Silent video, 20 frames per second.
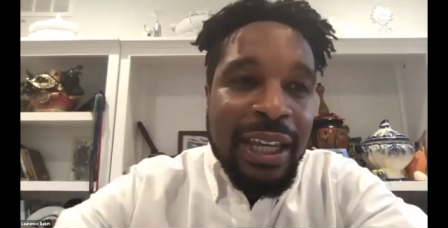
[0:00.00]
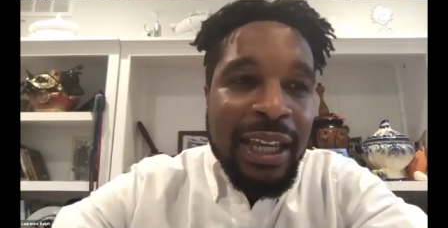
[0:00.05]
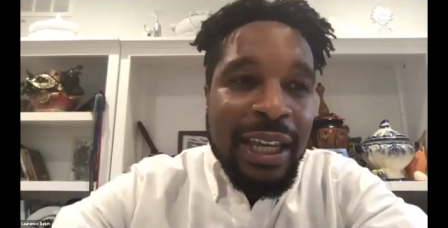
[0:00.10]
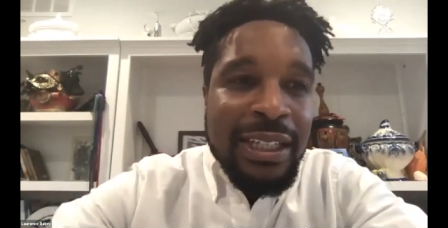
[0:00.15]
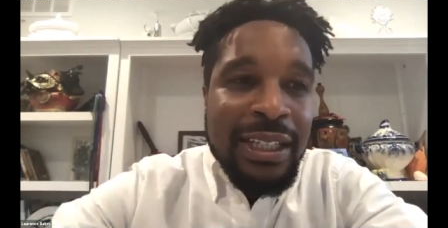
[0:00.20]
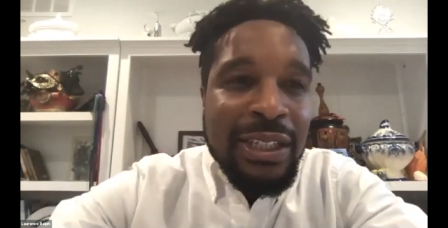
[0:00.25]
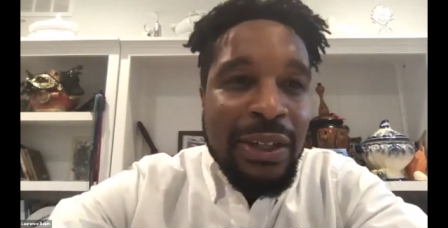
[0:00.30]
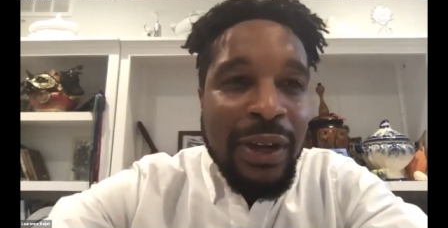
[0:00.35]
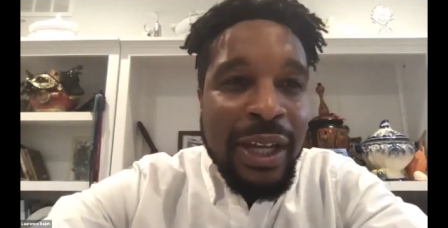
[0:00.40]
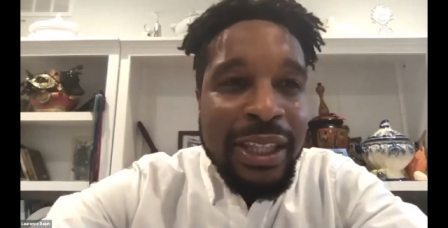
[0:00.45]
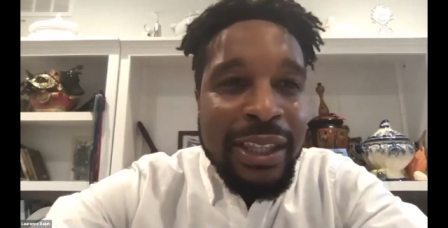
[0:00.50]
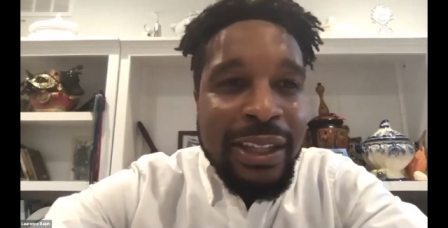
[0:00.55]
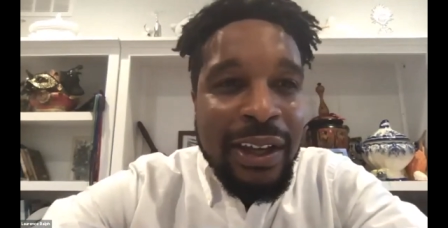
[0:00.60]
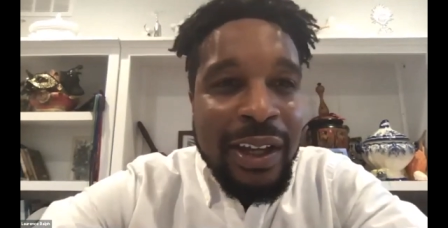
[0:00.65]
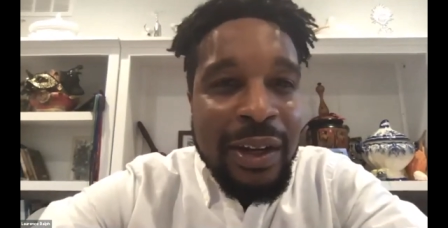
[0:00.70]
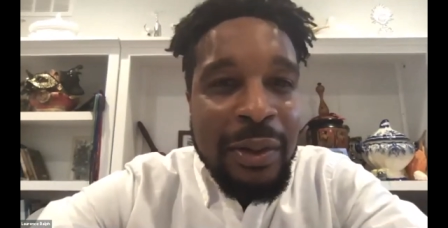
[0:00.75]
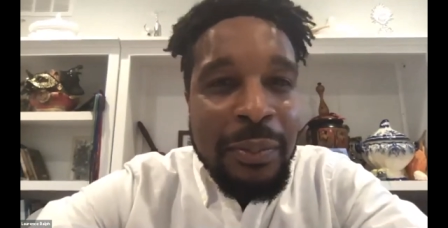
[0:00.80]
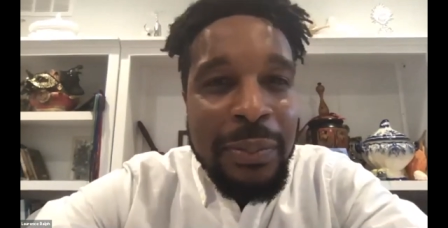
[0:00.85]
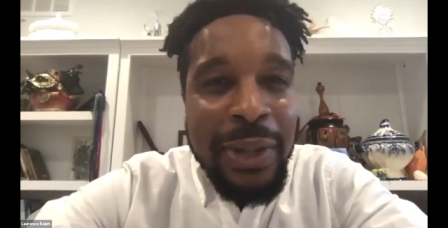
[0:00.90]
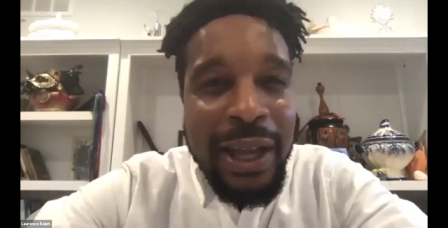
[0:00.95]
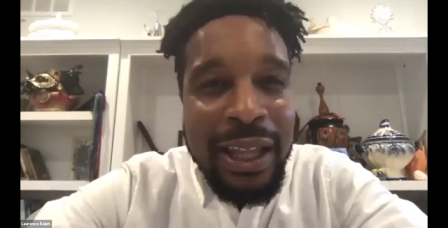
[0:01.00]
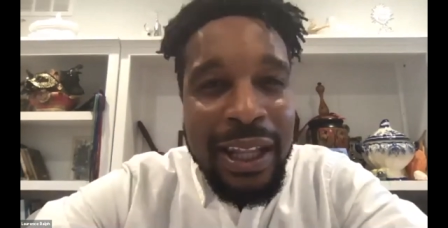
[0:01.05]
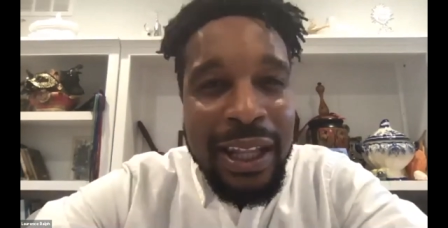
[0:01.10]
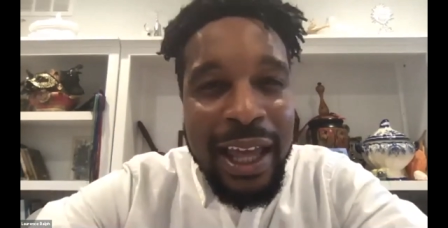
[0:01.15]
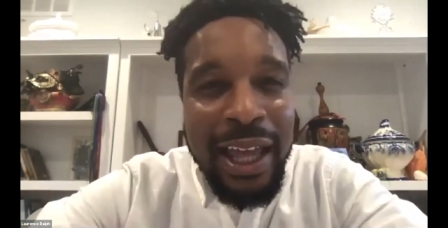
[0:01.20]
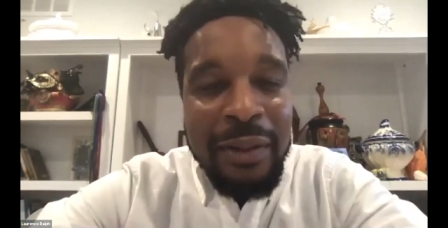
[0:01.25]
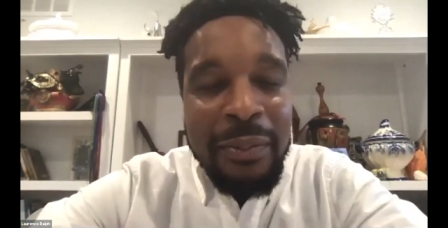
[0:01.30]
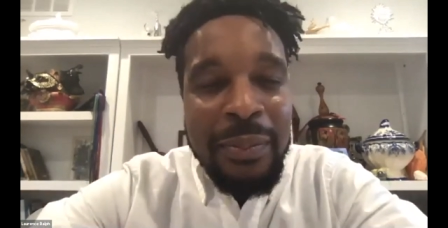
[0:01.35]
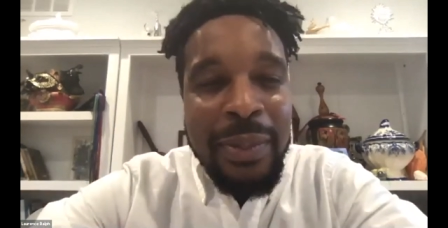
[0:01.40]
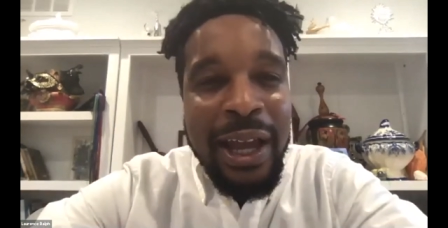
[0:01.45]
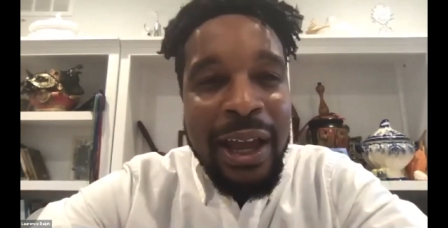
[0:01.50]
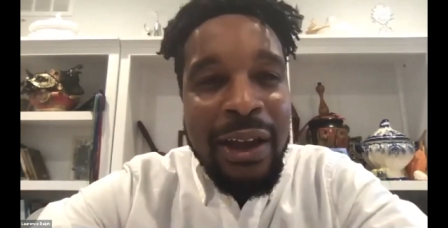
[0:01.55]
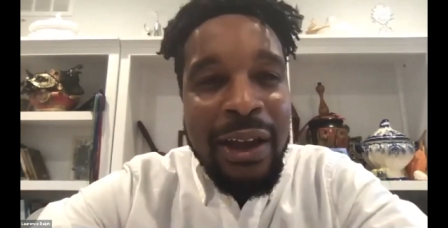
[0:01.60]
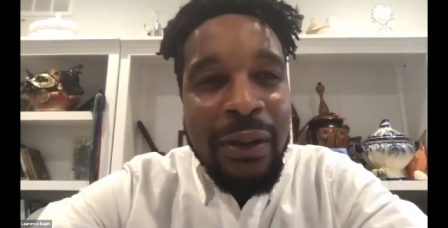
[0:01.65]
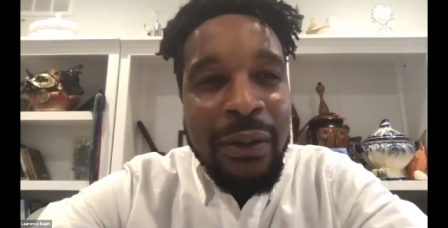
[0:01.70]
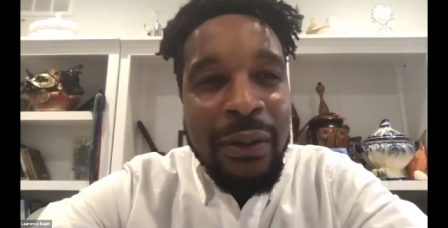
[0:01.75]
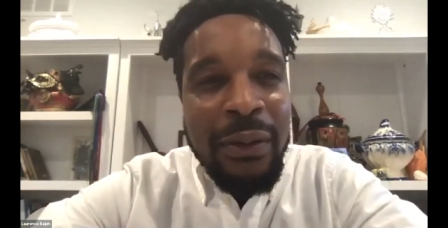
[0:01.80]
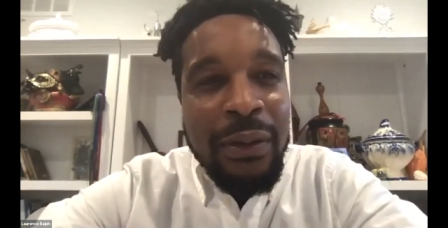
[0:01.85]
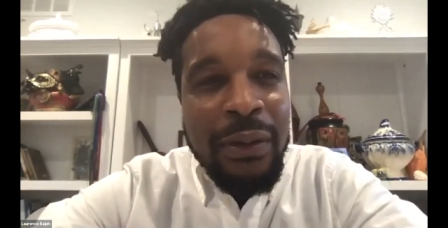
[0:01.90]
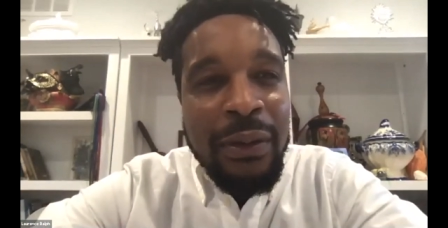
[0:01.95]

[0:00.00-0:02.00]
And so I thought about a lot about